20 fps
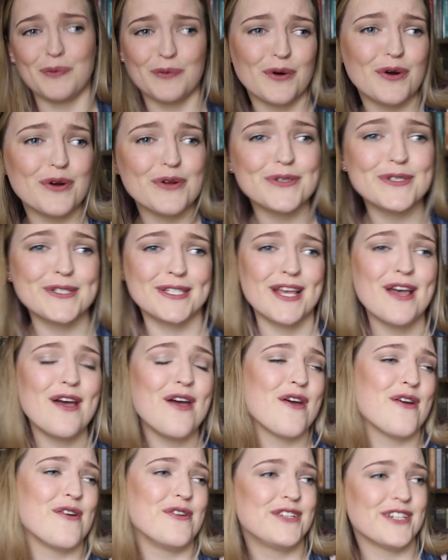brutes
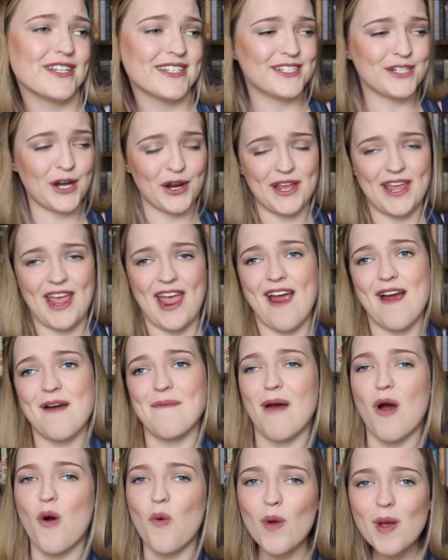who just don't care
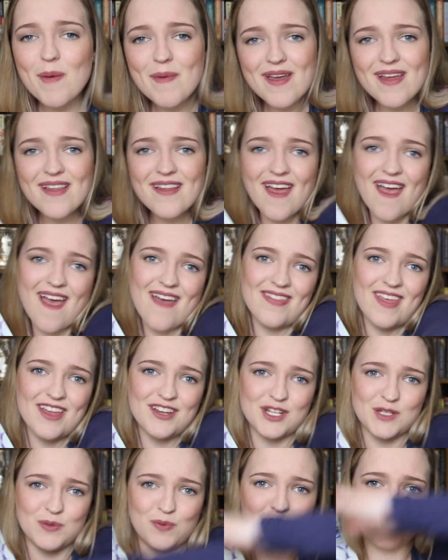about women and they
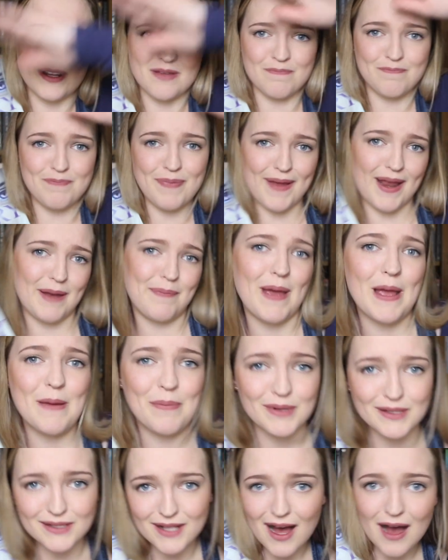just want to beat
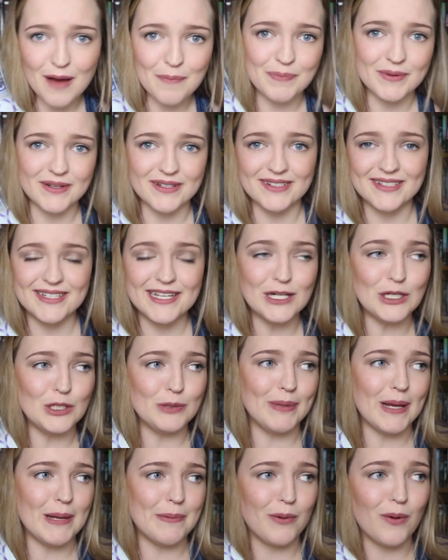people up and
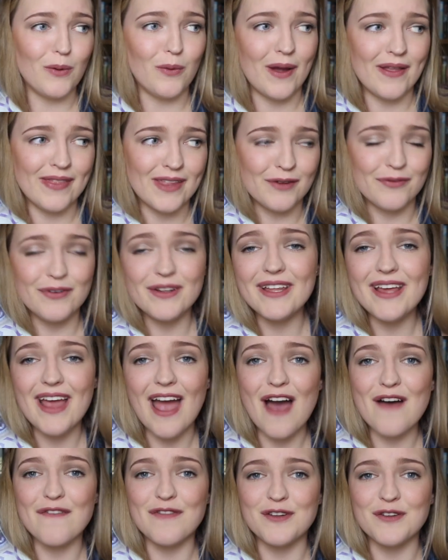kill people, and they really
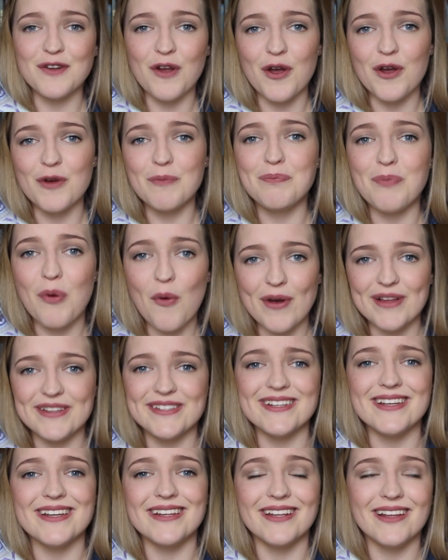have no
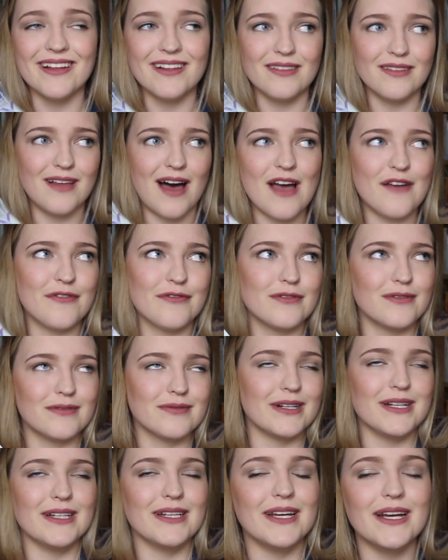point in life,
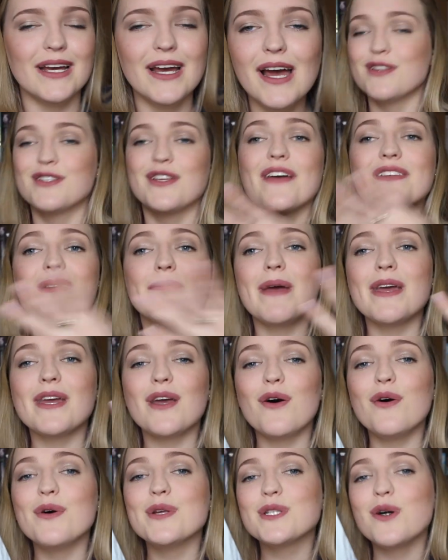really. So you have the main
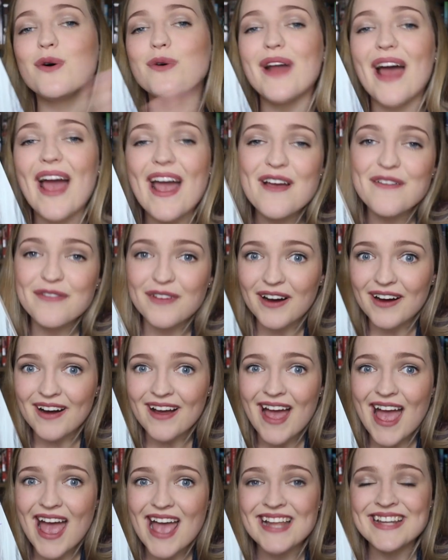girl, who's called
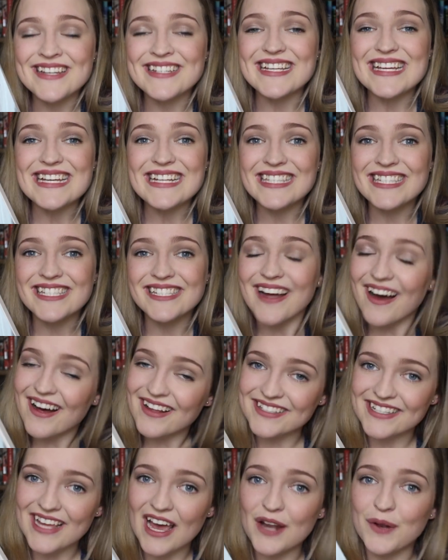Ava, and it
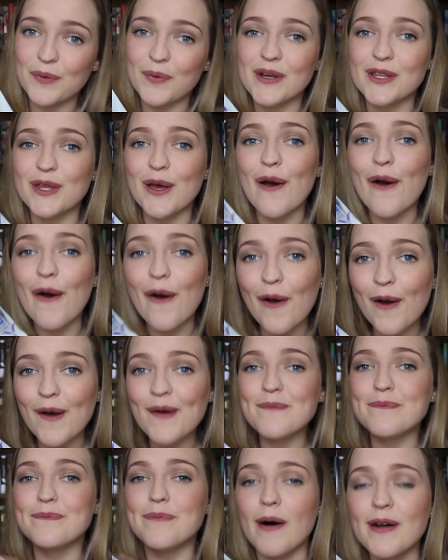starts out with
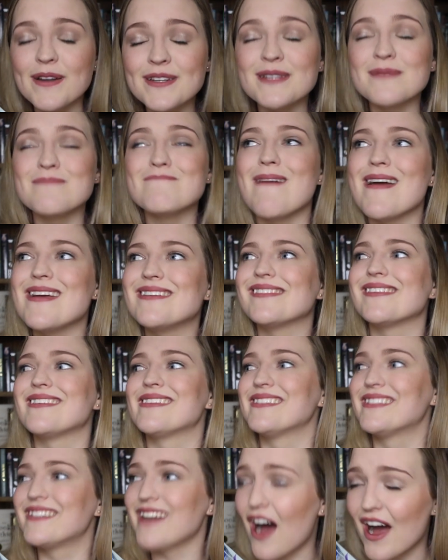her
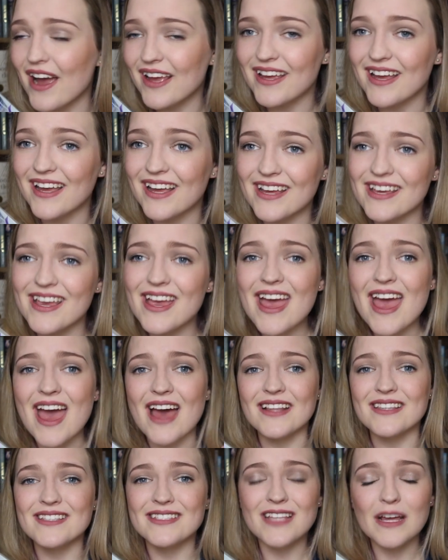bondmate dying,
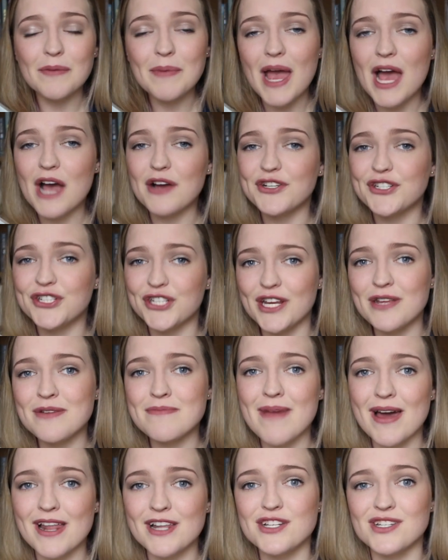and somehow she
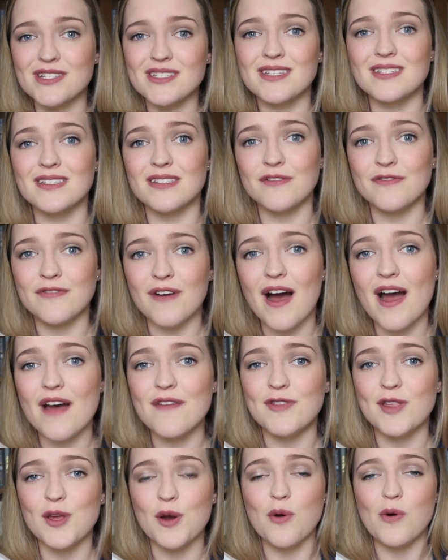manages to
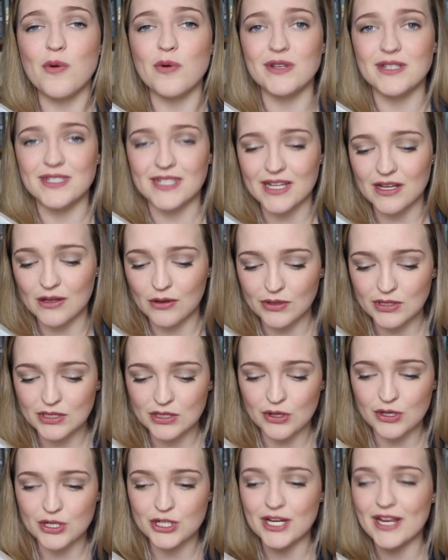survive the ordeal.
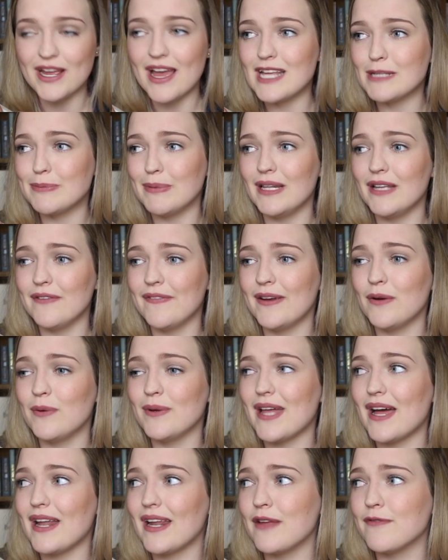So she has been living
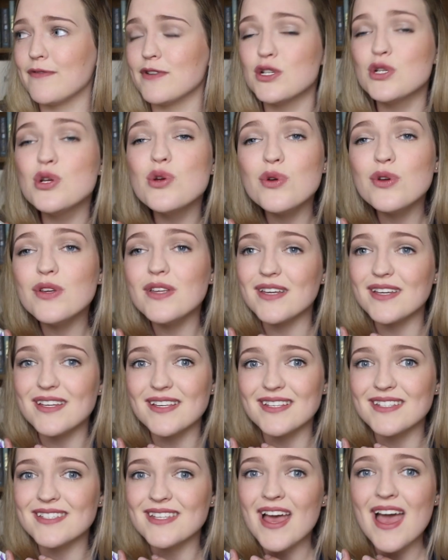without him for 2
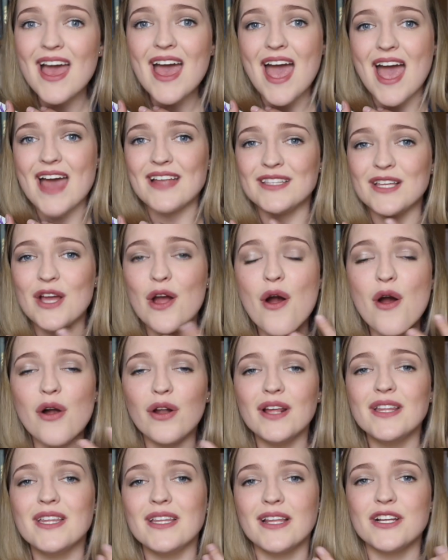years, and the
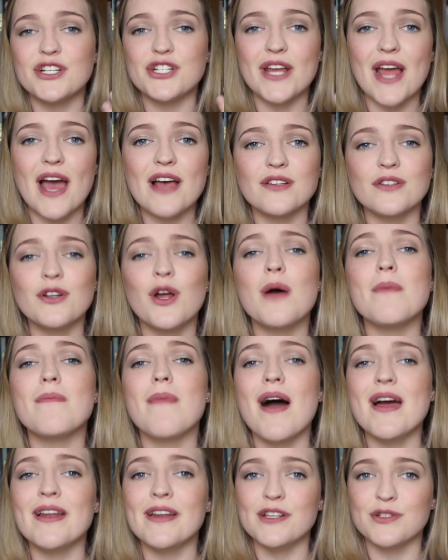only thing that she has on her
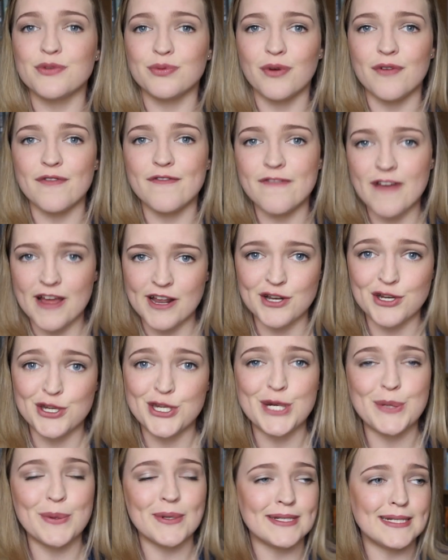mind is
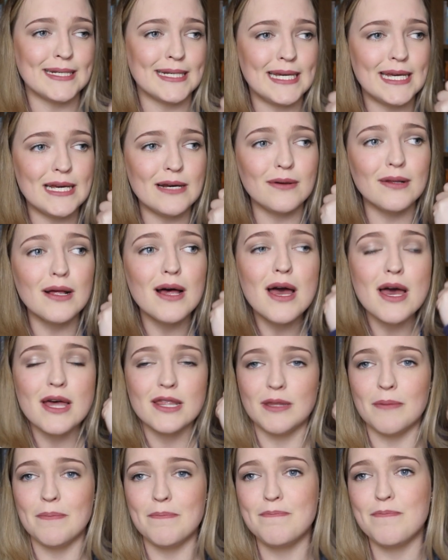revenge. She wants to kill
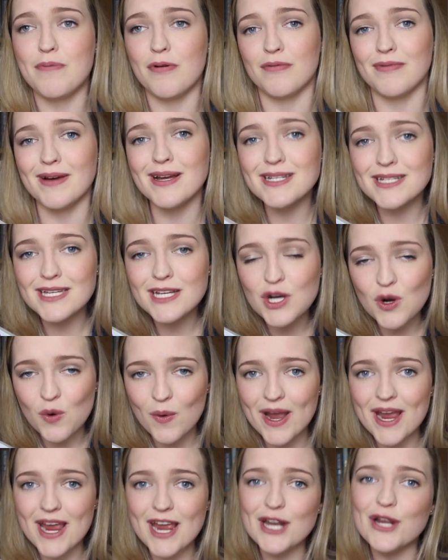the Parenti
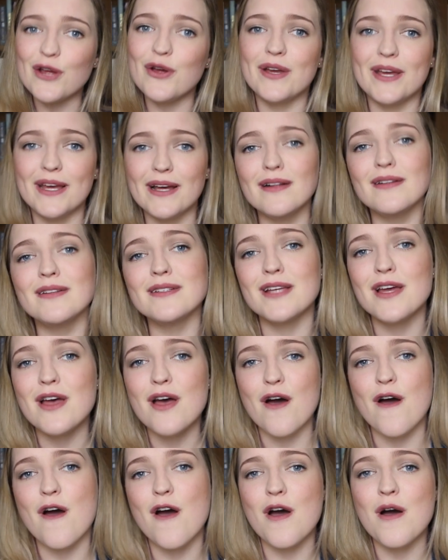queen who killed
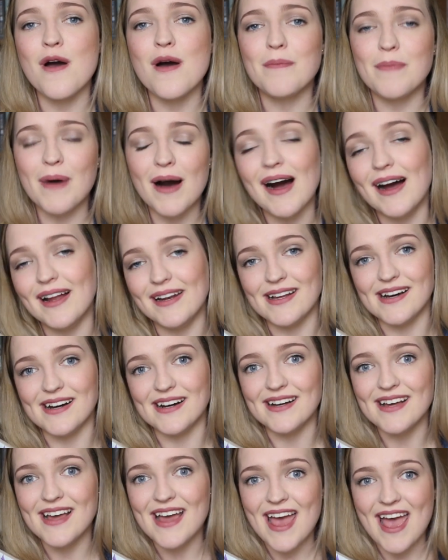her
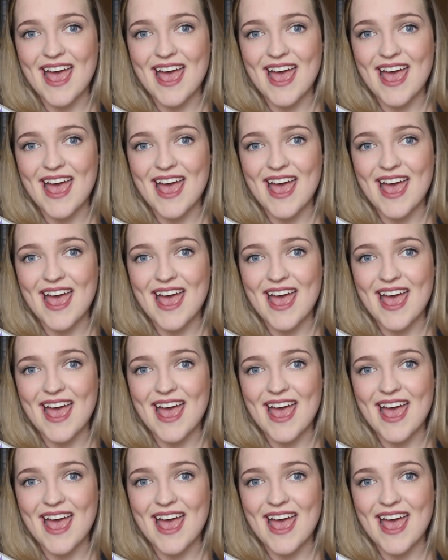partner,